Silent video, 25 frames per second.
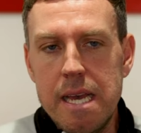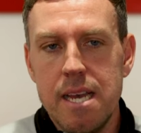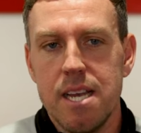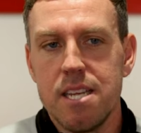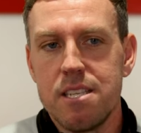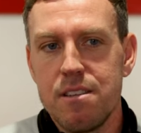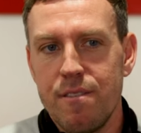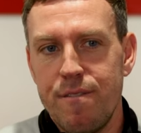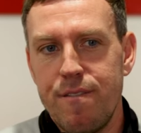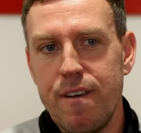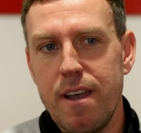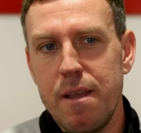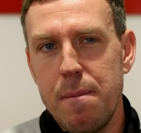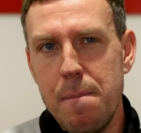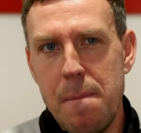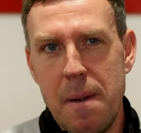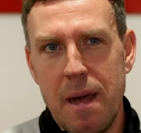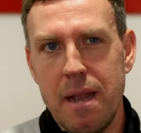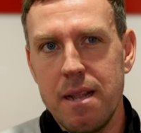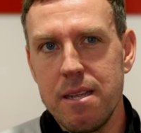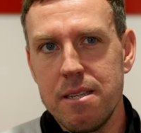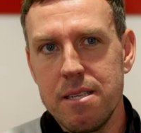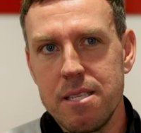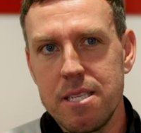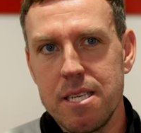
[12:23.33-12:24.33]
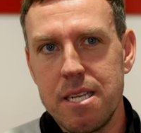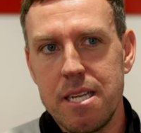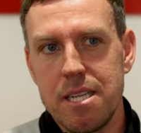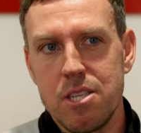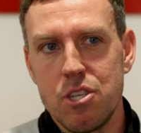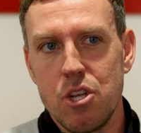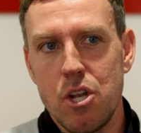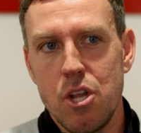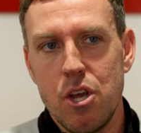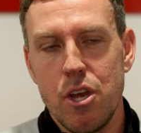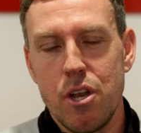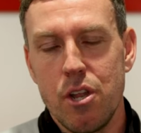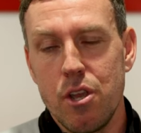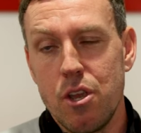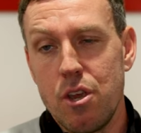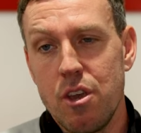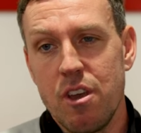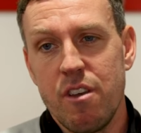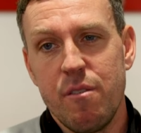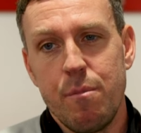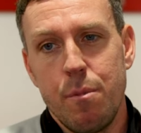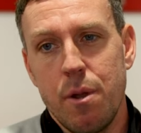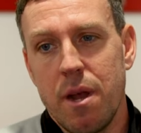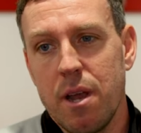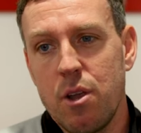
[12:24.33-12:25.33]
It's a fine balance and it's a learning
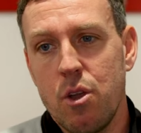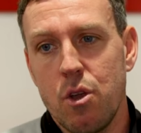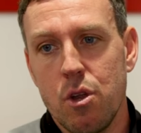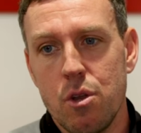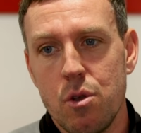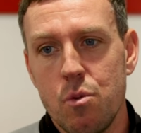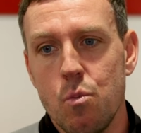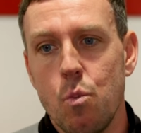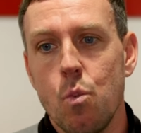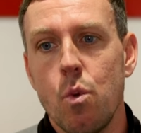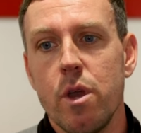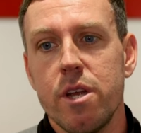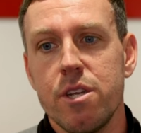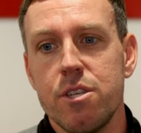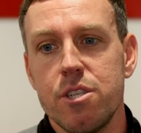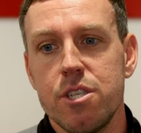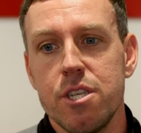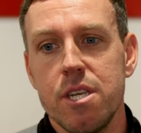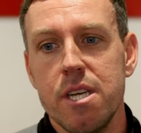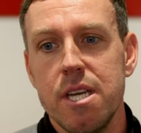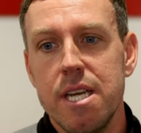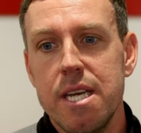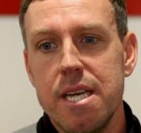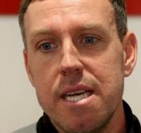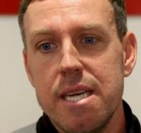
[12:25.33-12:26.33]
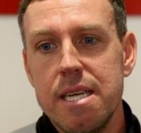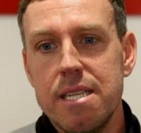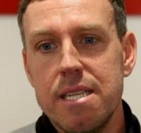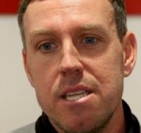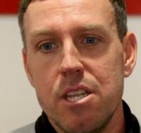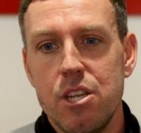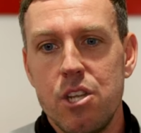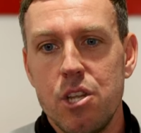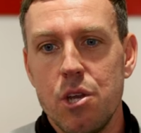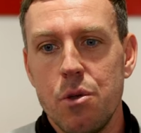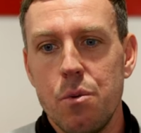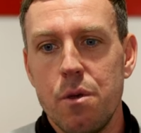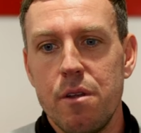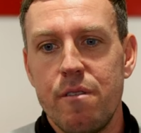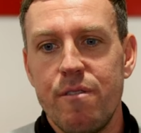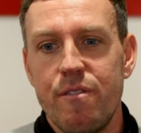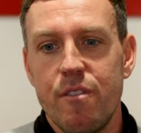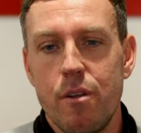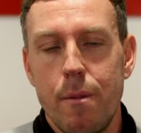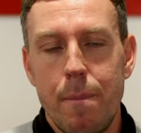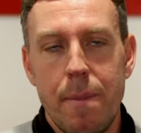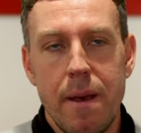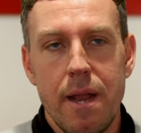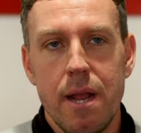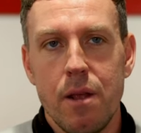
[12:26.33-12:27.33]
curve, but I couldn't wish to do it
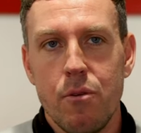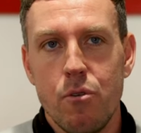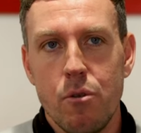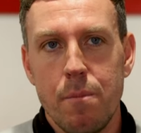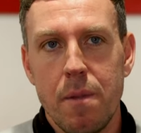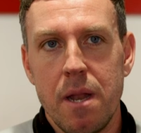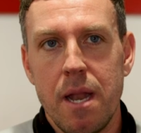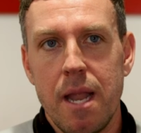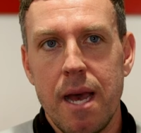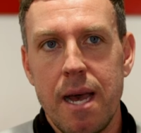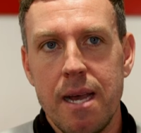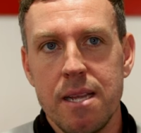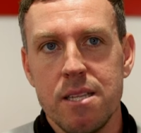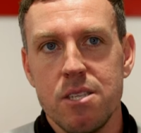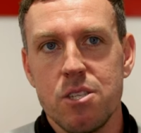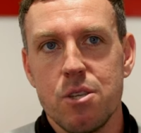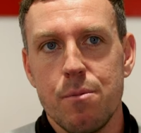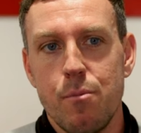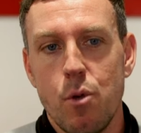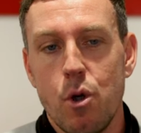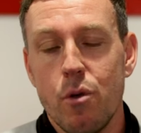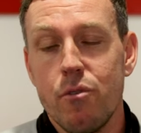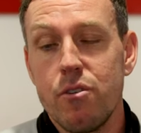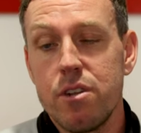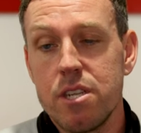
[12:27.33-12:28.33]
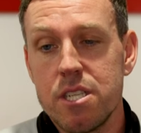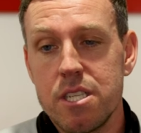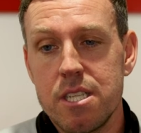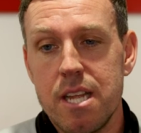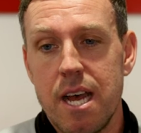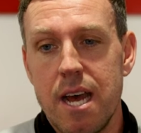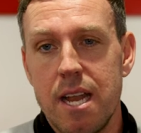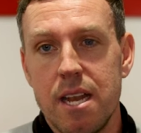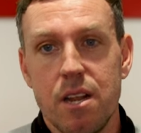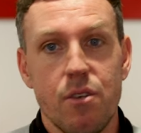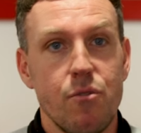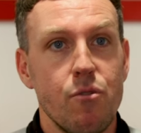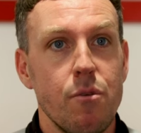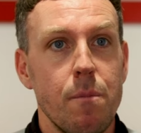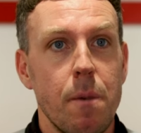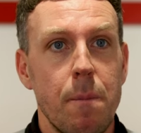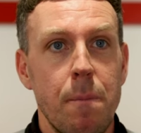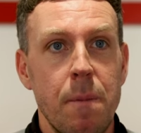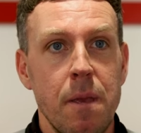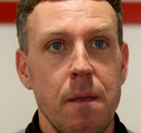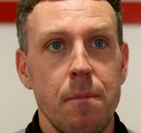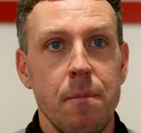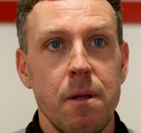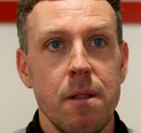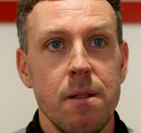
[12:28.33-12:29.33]
for a better group of lads, a more understanding group of
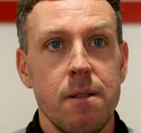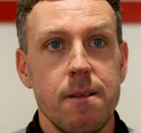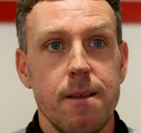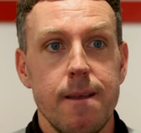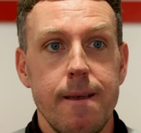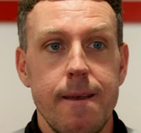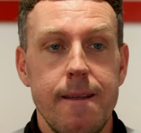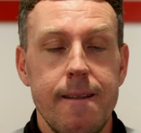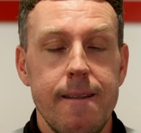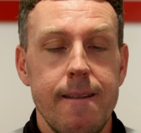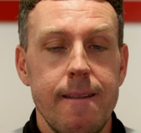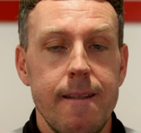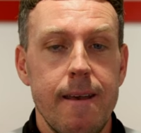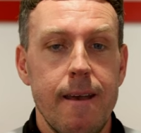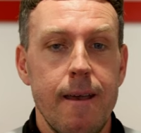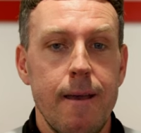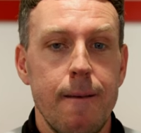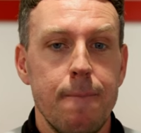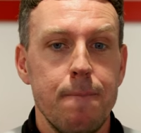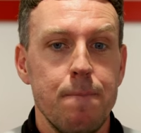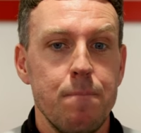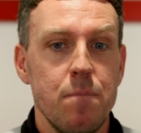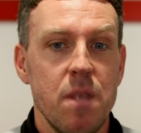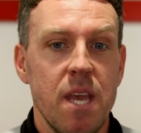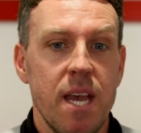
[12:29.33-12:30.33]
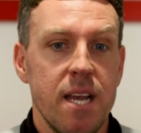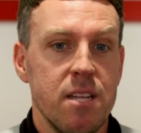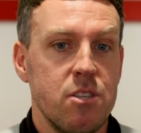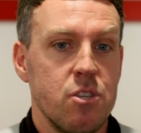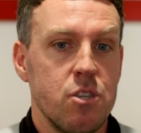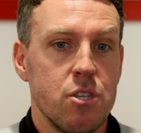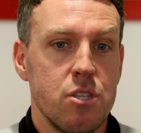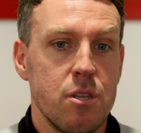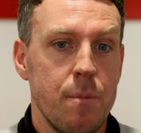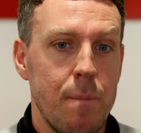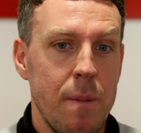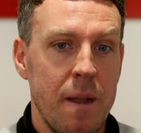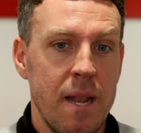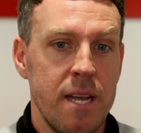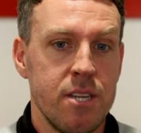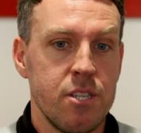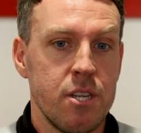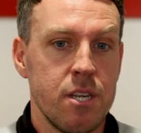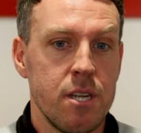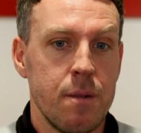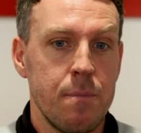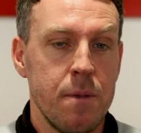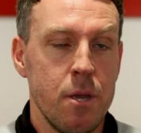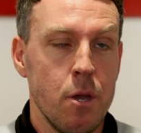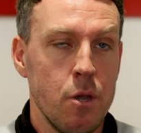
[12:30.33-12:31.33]
people. And yeah, it's just a
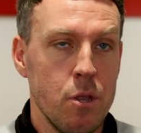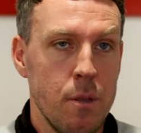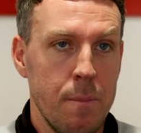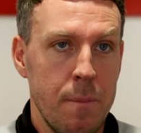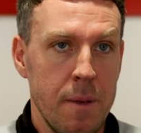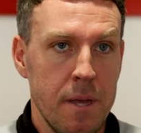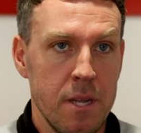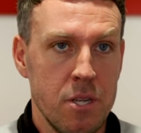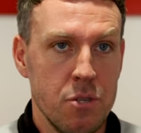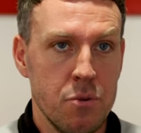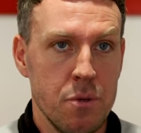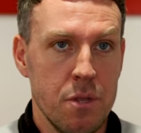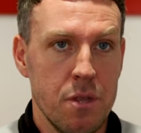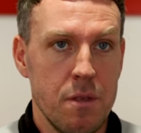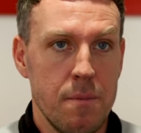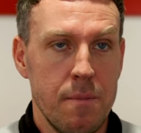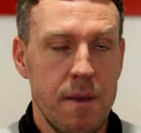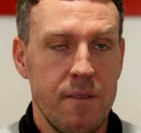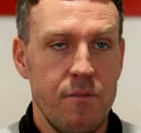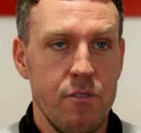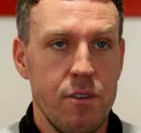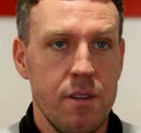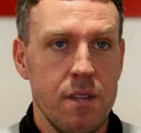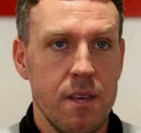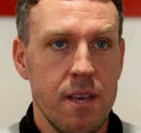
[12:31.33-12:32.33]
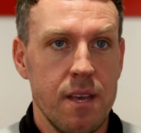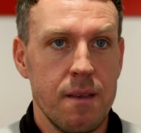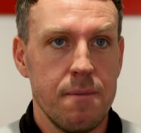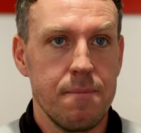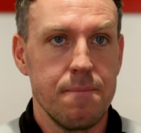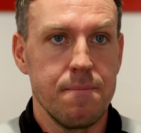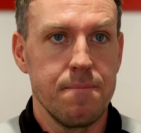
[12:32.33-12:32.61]
pleasure to be on the pitch with them every day.